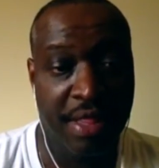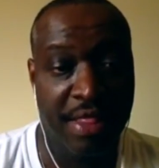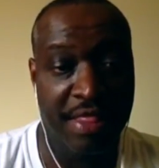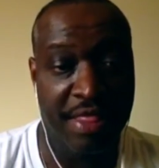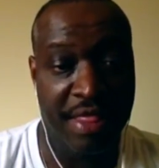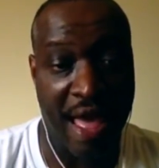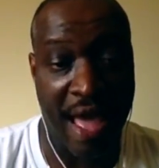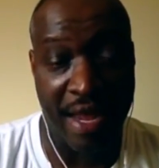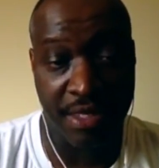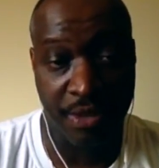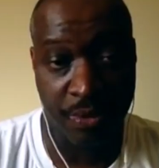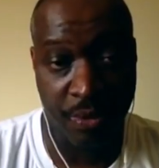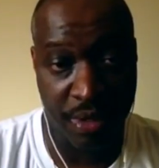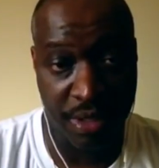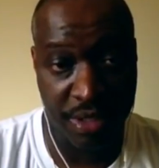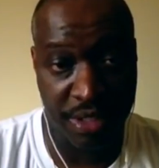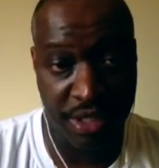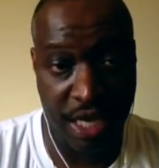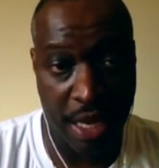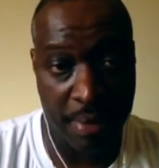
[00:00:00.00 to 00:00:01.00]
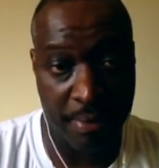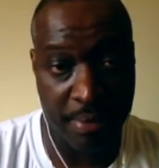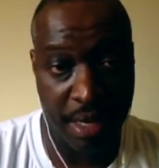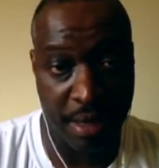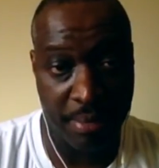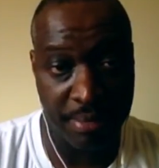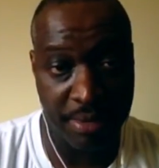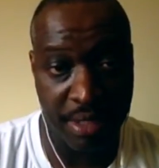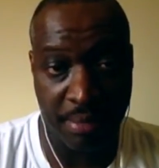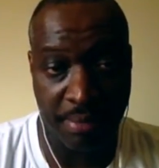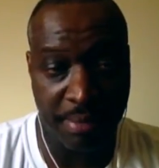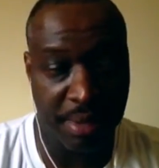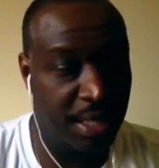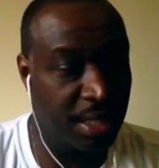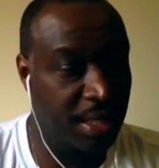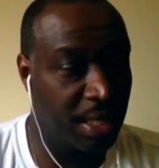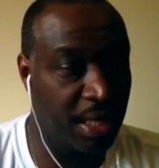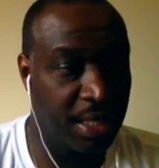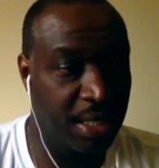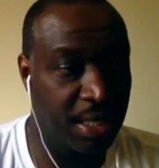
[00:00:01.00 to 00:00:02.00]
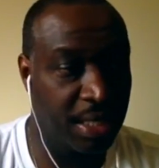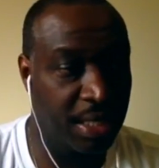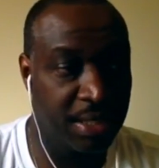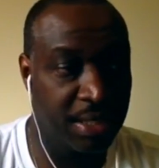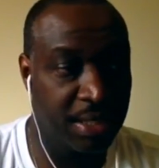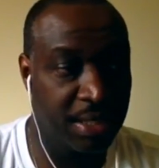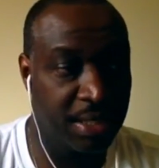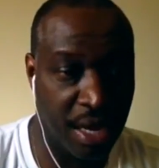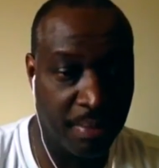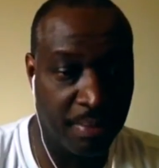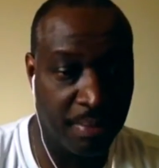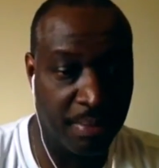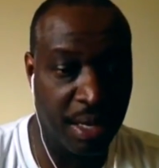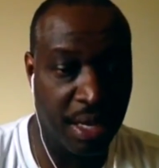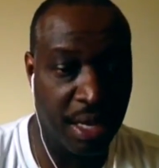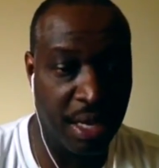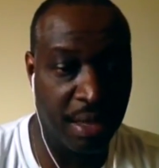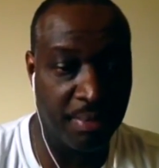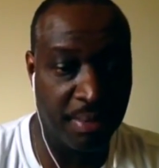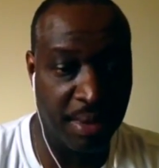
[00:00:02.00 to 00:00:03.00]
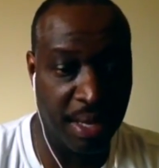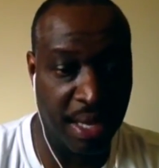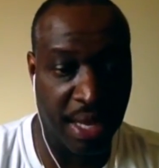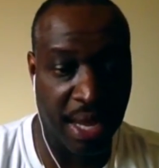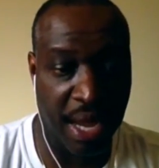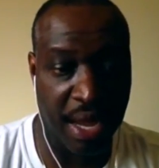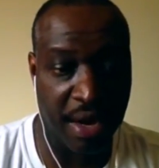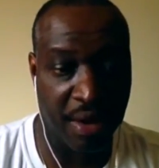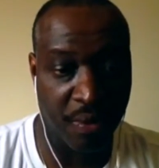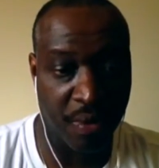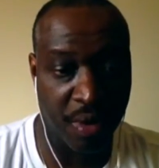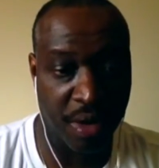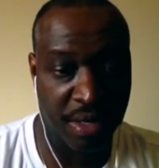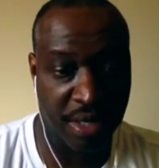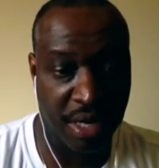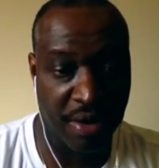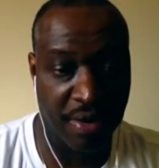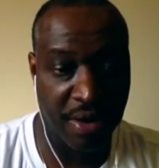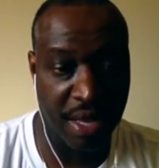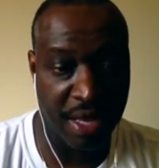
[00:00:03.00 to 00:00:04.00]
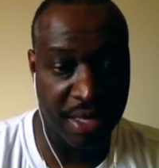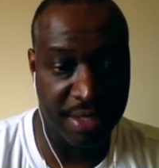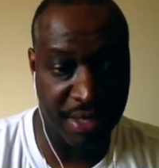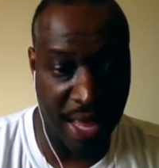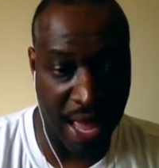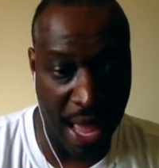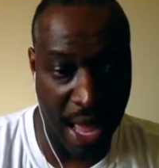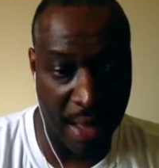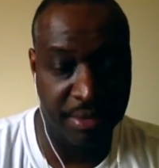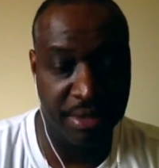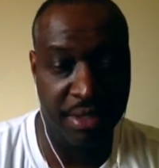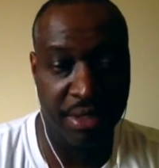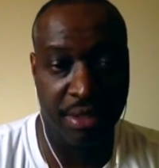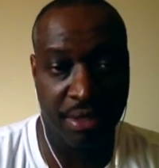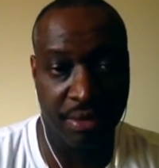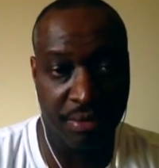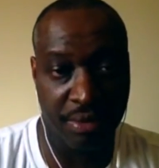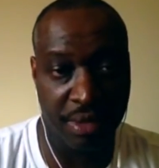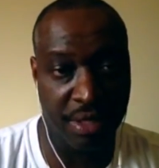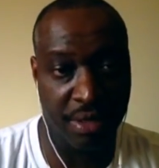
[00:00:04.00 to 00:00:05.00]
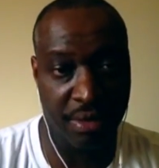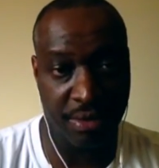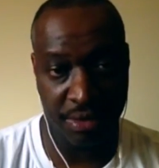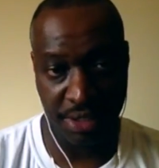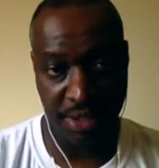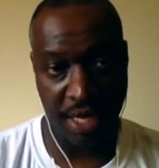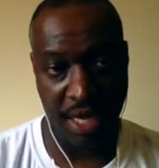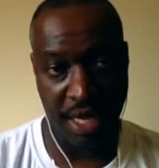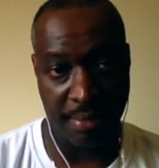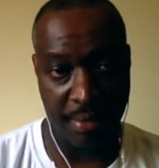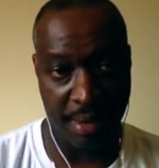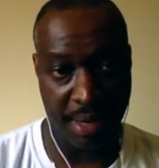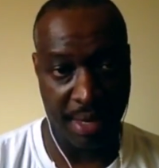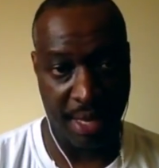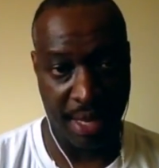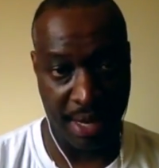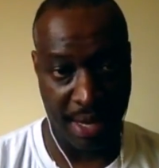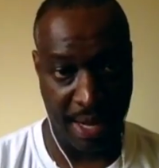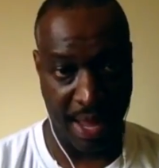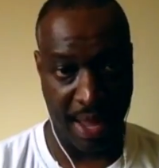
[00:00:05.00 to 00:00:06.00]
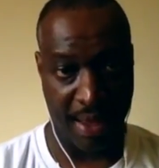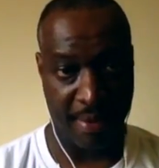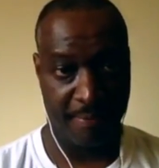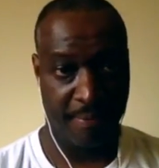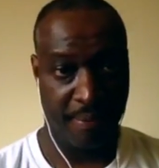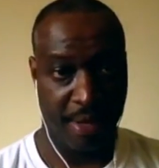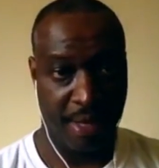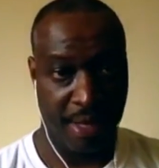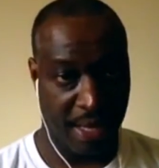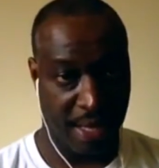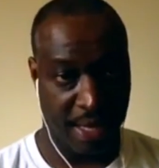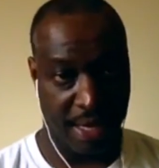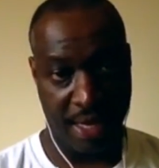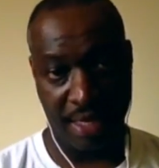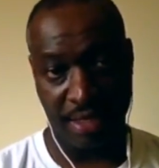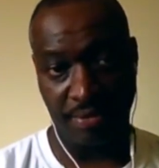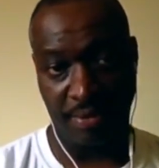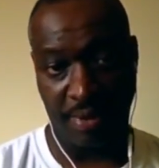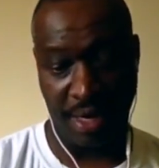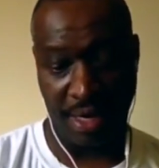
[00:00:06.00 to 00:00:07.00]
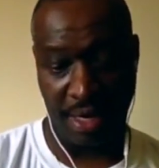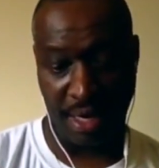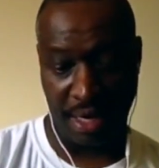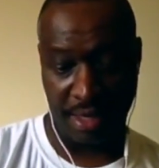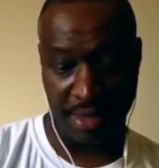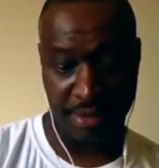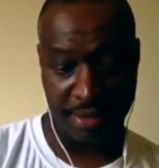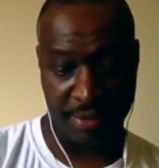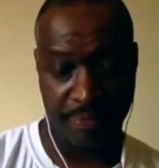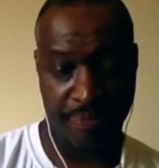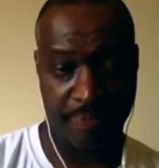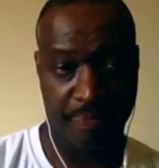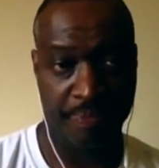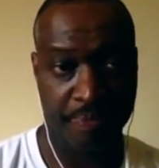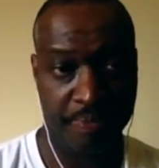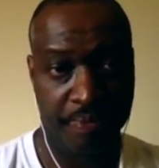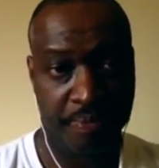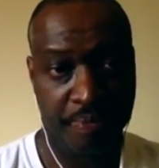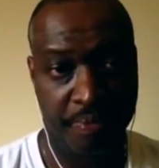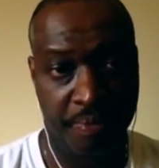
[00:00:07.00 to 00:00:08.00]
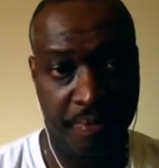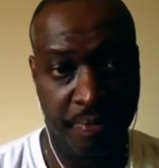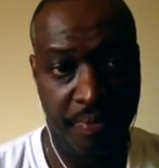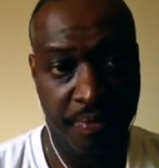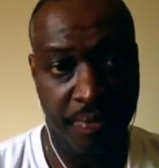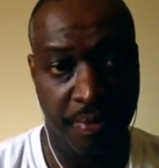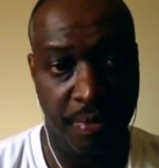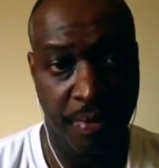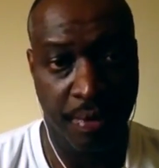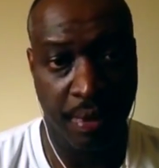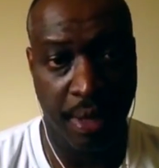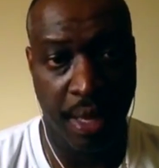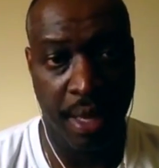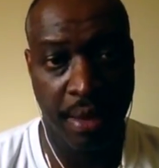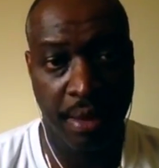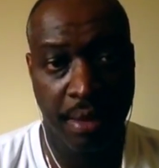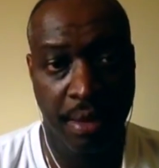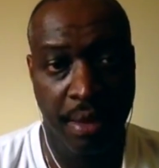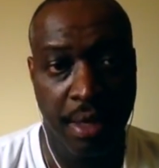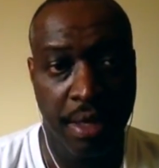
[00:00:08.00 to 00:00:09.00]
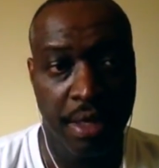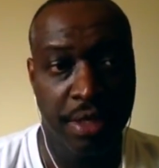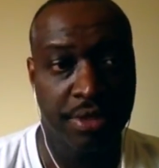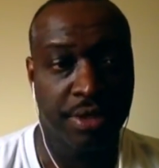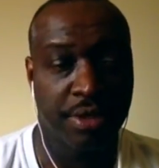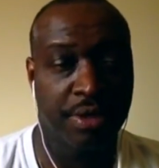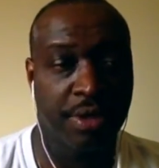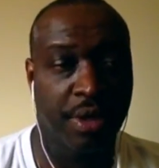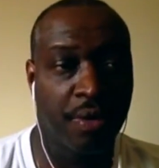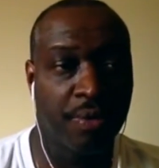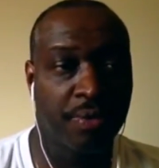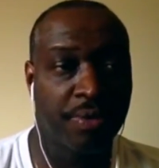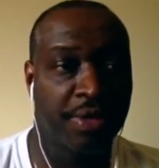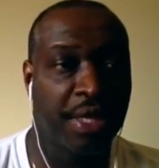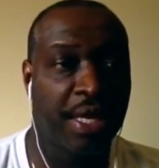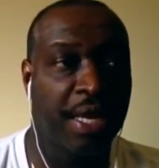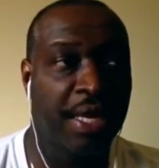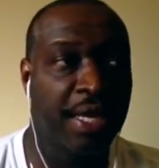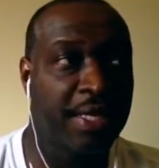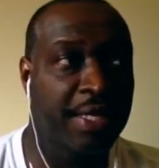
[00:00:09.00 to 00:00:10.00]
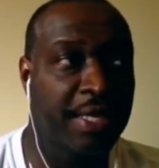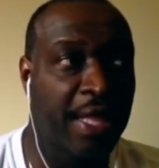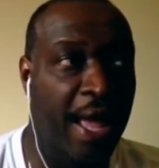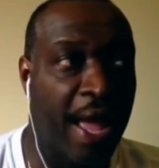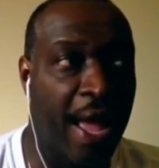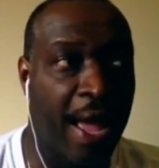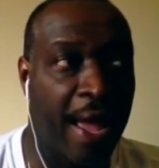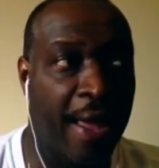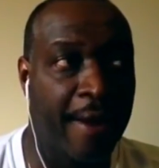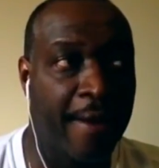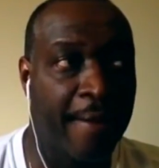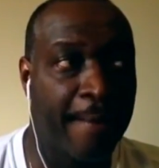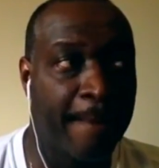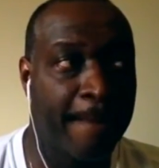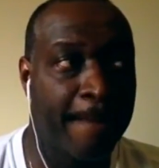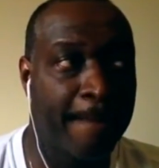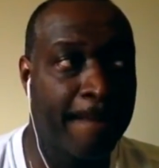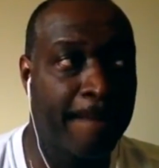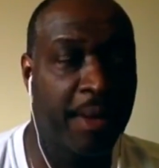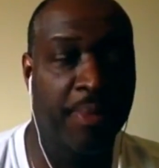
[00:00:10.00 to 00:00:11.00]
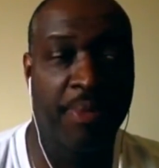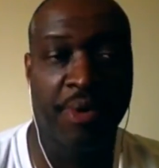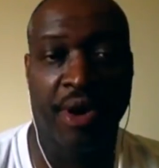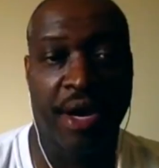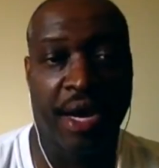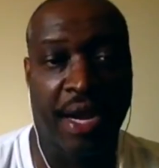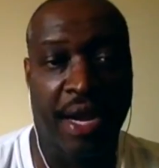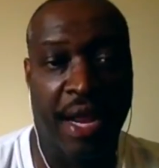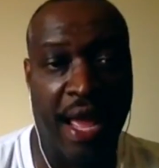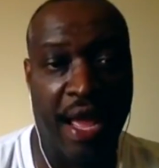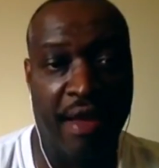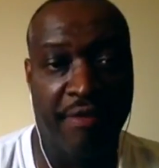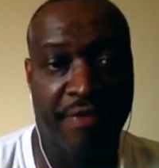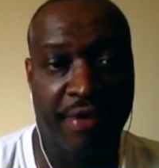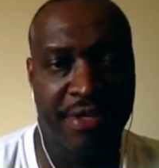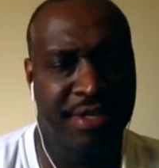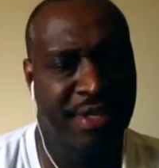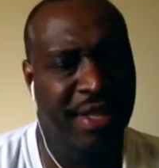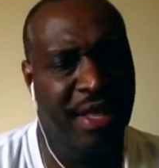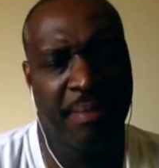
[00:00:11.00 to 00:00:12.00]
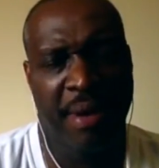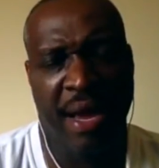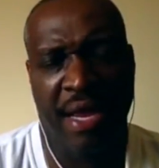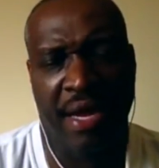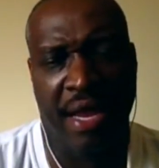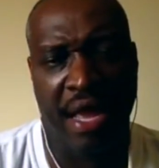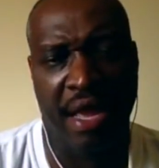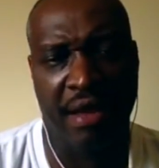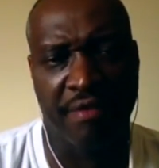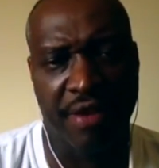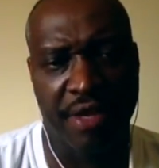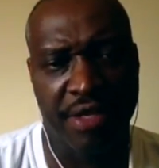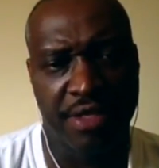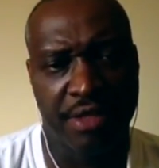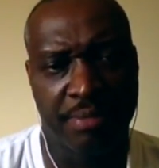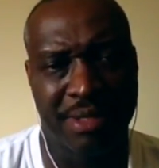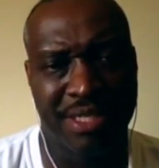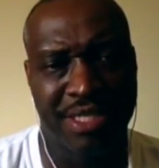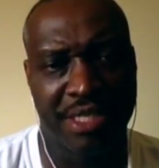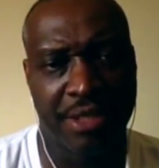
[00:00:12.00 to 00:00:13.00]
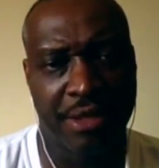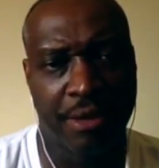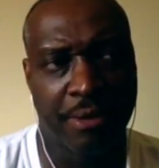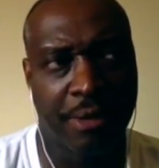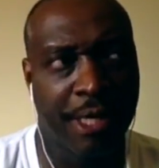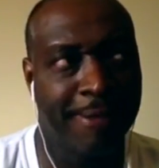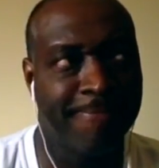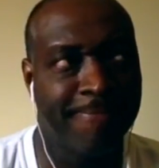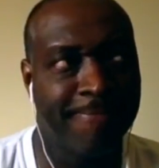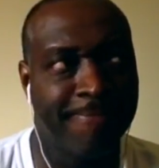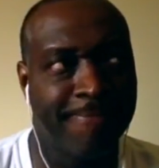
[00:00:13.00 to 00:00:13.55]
That's where the shame comes in, but it doesn't come in being out of work. There is absolutely no shame in that. It is what it is. Okay? So don't think that people are going to laugh at you. They might laugh at you, but you know what?